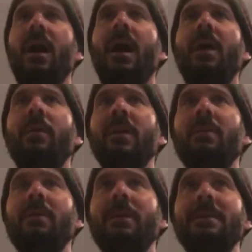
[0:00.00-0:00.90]
I wonder
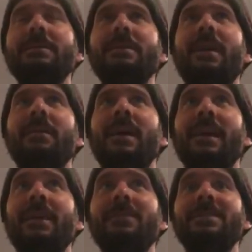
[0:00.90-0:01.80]
what it would sound
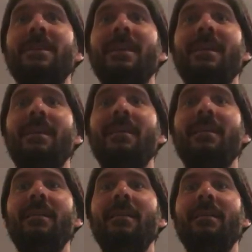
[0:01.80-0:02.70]
like if we started
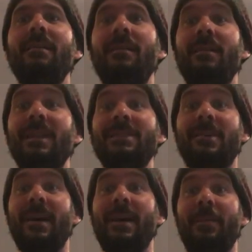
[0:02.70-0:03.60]
here. Let's
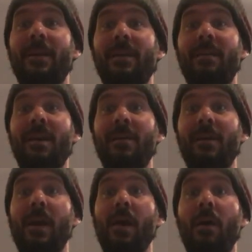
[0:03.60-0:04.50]
try it up here. Here
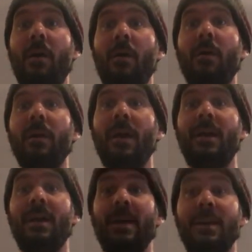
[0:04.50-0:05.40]
we go.
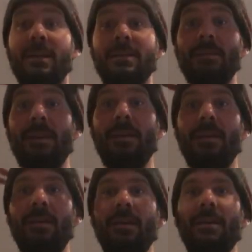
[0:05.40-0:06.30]

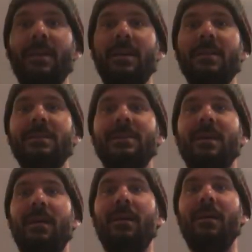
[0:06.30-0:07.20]

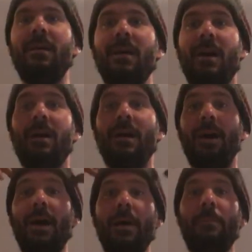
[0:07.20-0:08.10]
Seesaw,
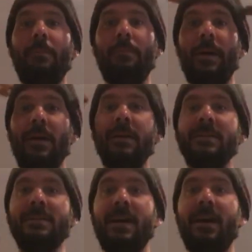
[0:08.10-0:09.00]
up
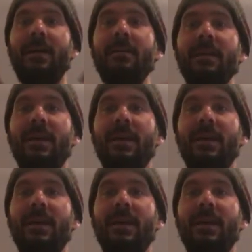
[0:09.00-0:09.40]
and down,